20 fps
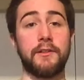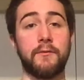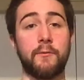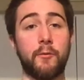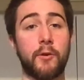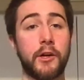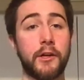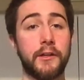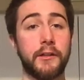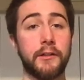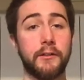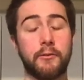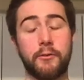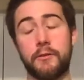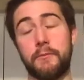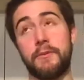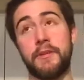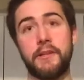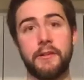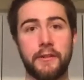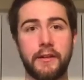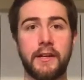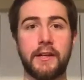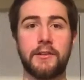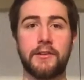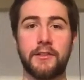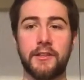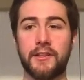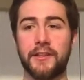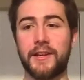of water, or beer
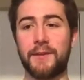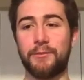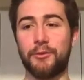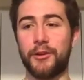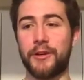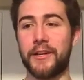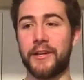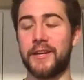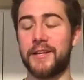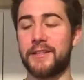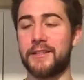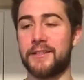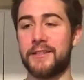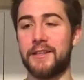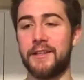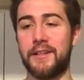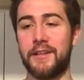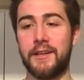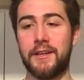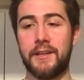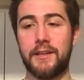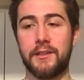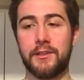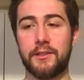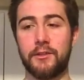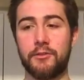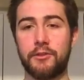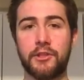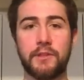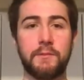actually at that point, I guess.
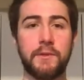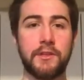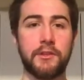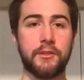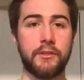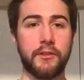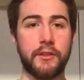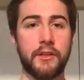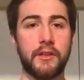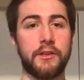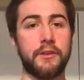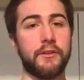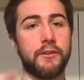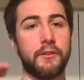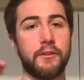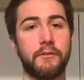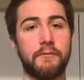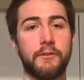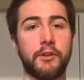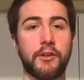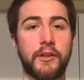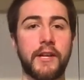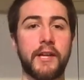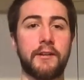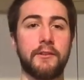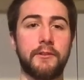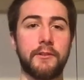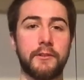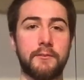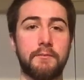So just make sure that your
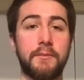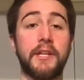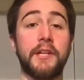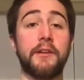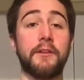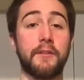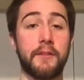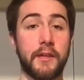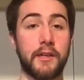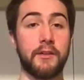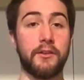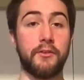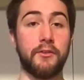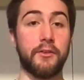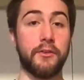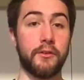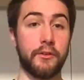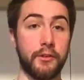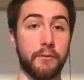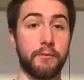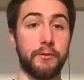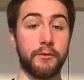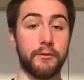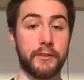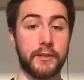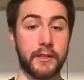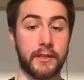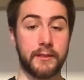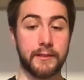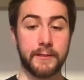kettle is bigger than your brew
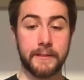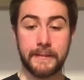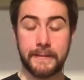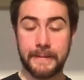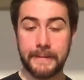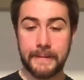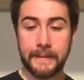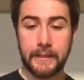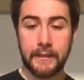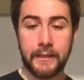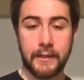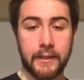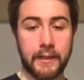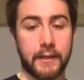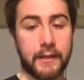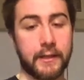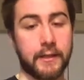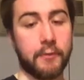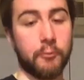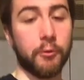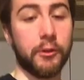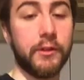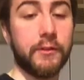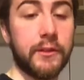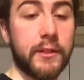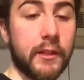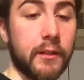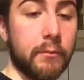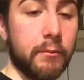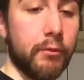size. We're
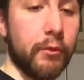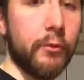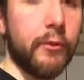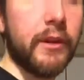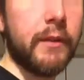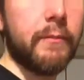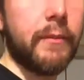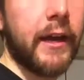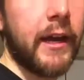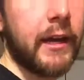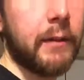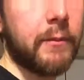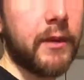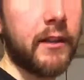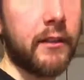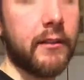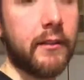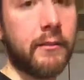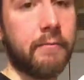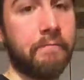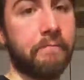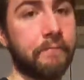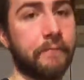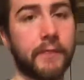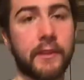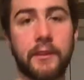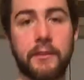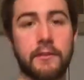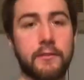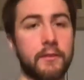using a brew in a bag method.
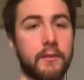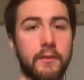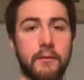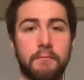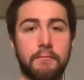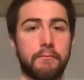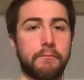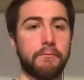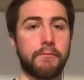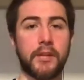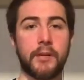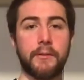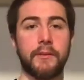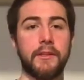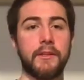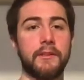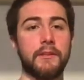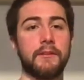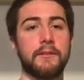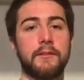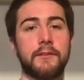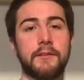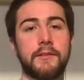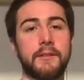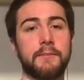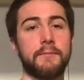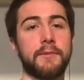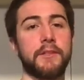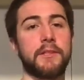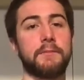It's probably the
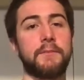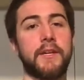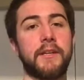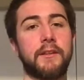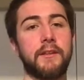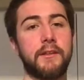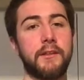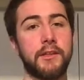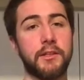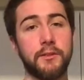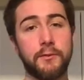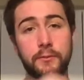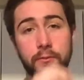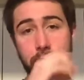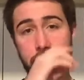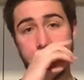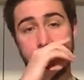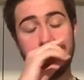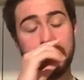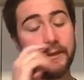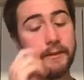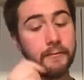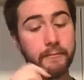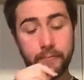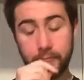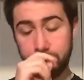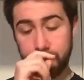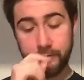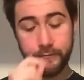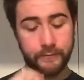simplest method to use, and
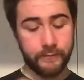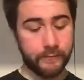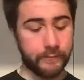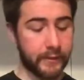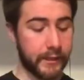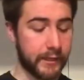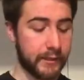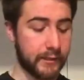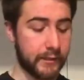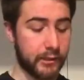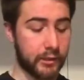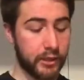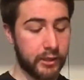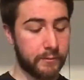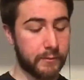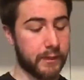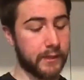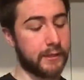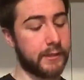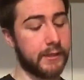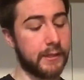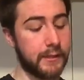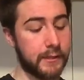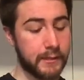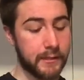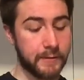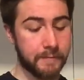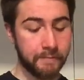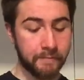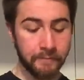nice and cheap, nice and
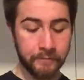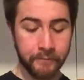easy.